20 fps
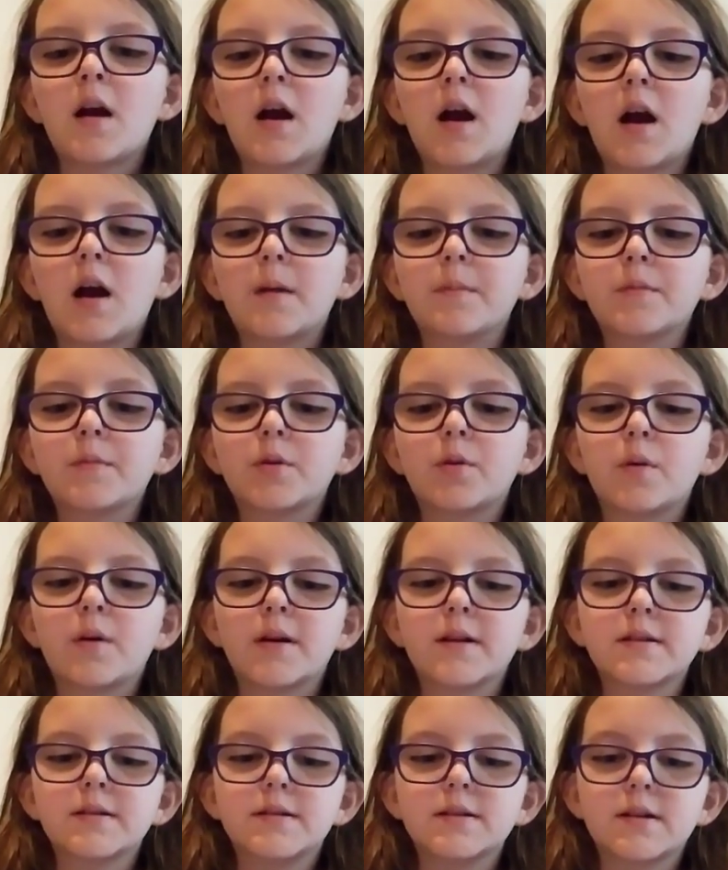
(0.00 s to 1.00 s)
I'm
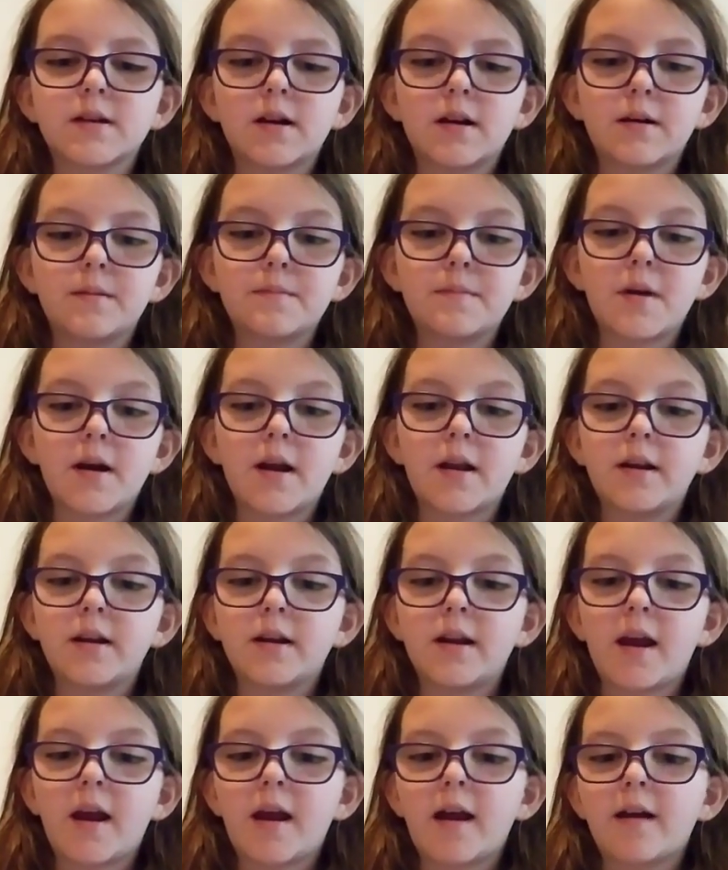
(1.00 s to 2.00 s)
going to cut mine in
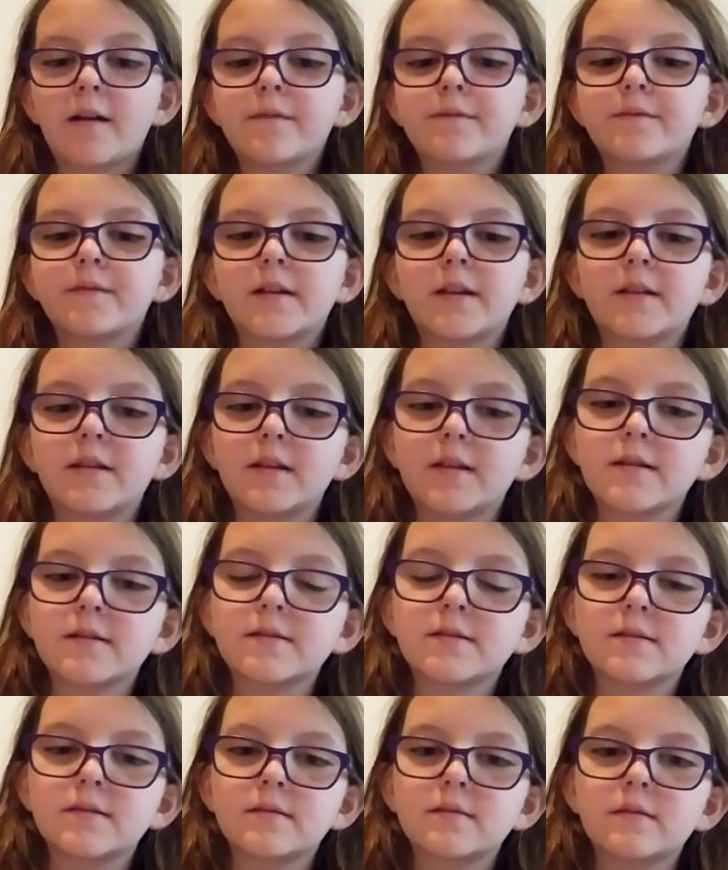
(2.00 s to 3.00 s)
half like
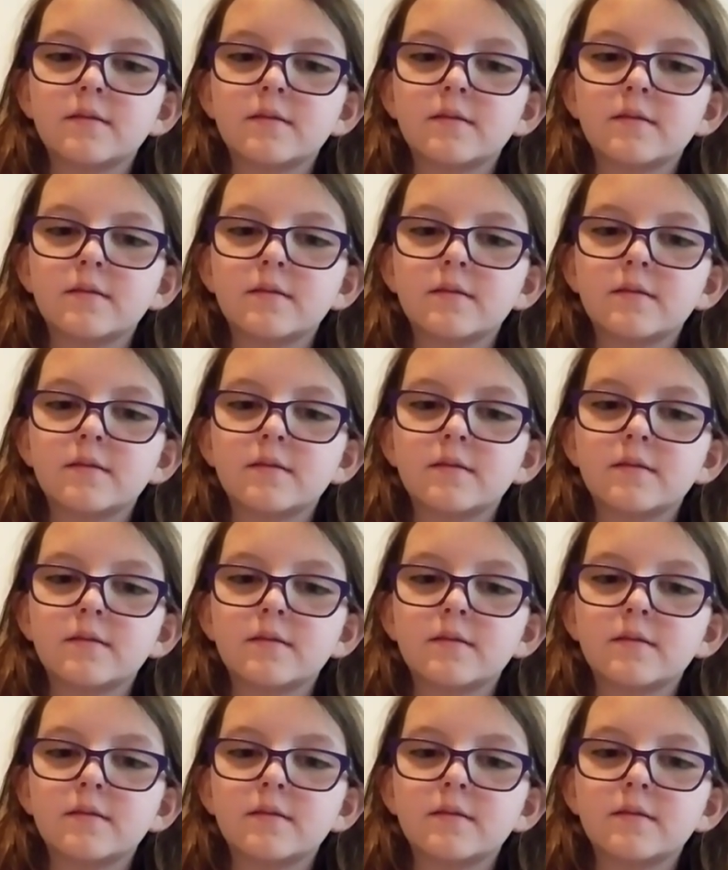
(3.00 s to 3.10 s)
this,